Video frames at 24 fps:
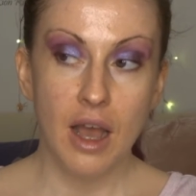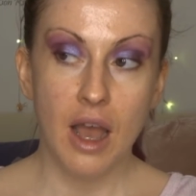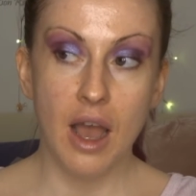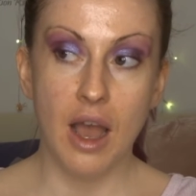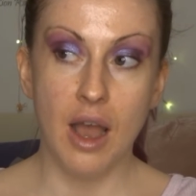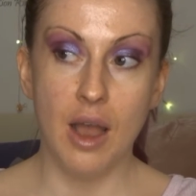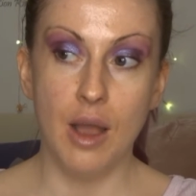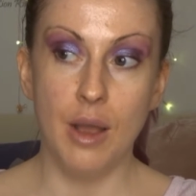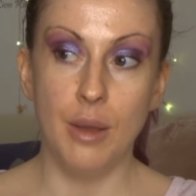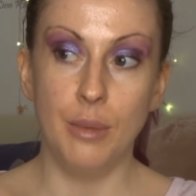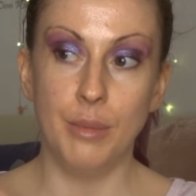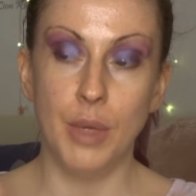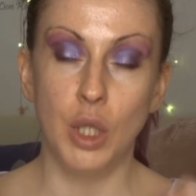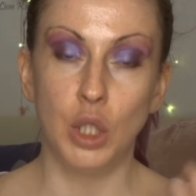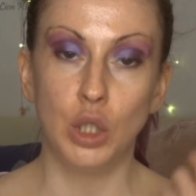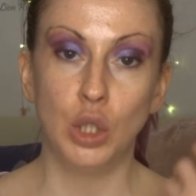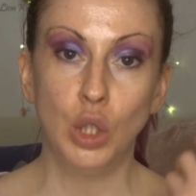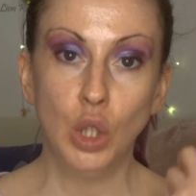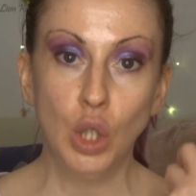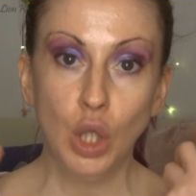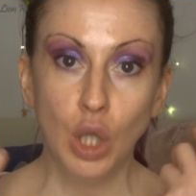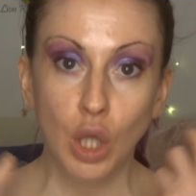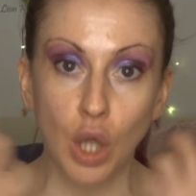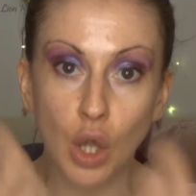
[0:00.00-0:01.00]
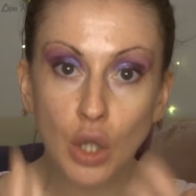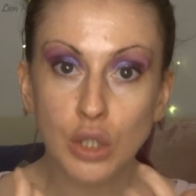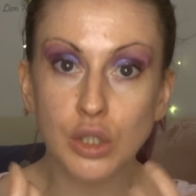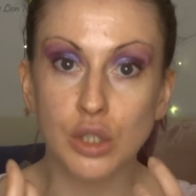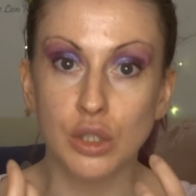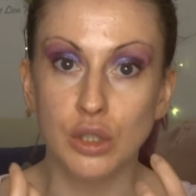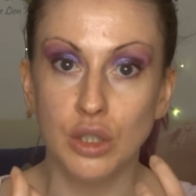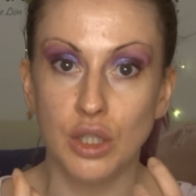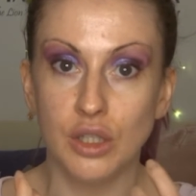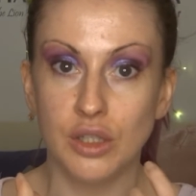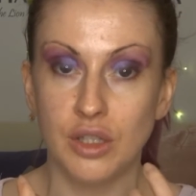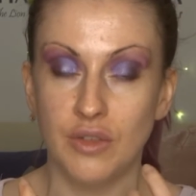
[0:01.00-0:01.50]
um, lots
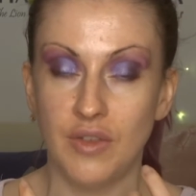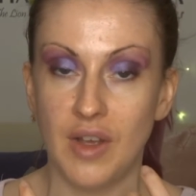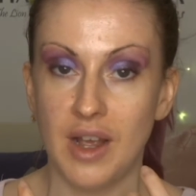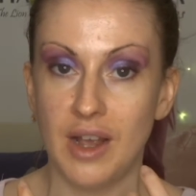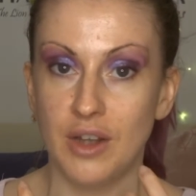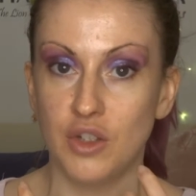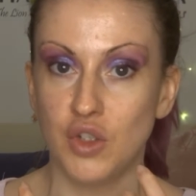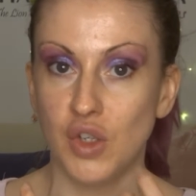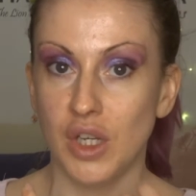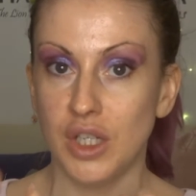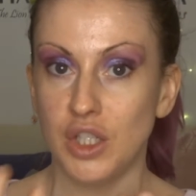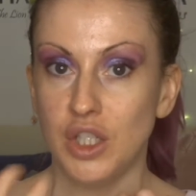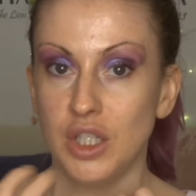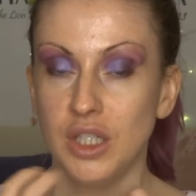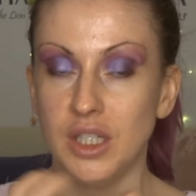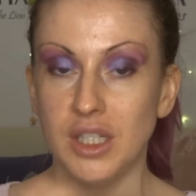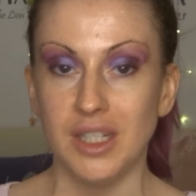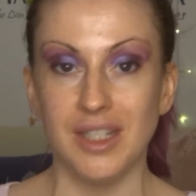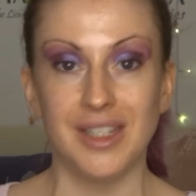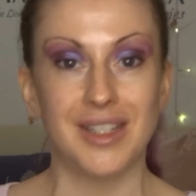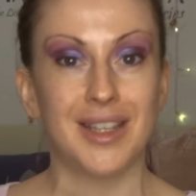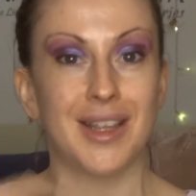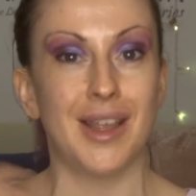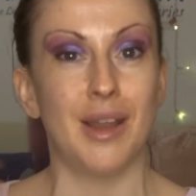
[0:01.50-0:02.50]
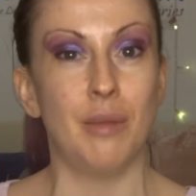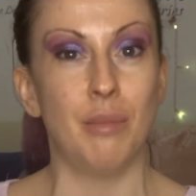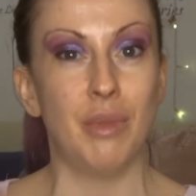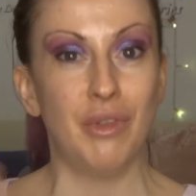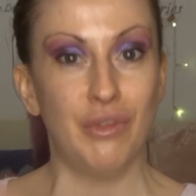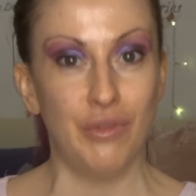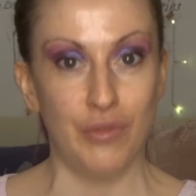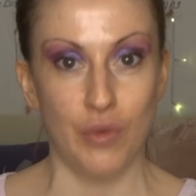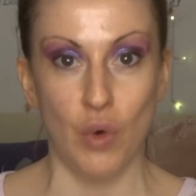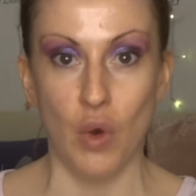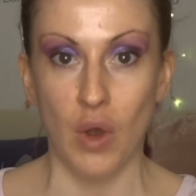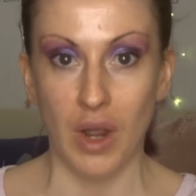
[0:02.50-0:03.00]
and lots of hydration to your skin
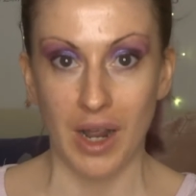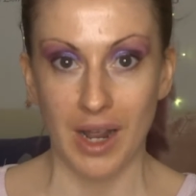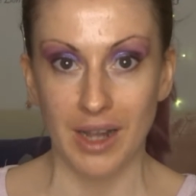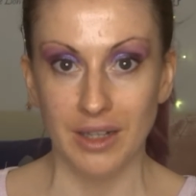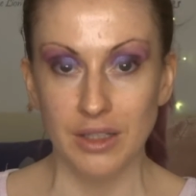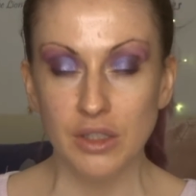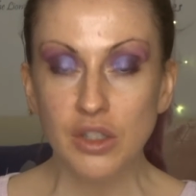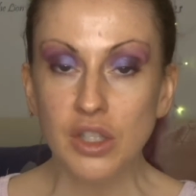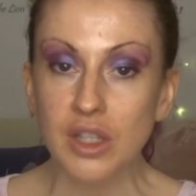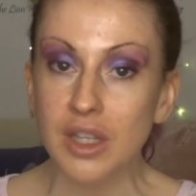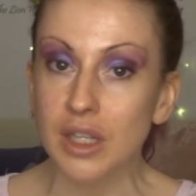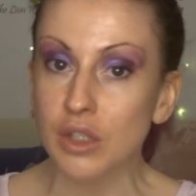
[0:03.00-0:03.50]
beforehand so